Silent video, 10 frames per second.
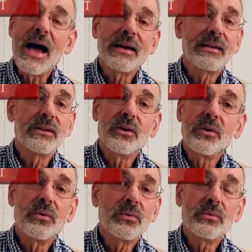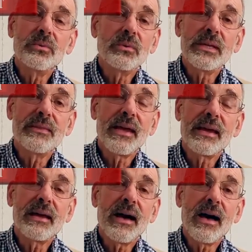I can only
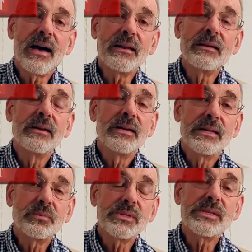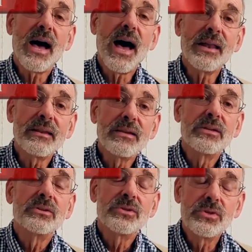thank God it was not
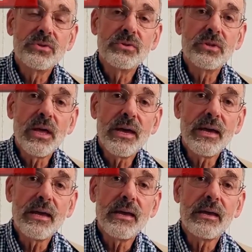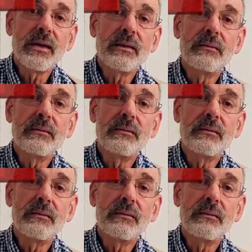too late.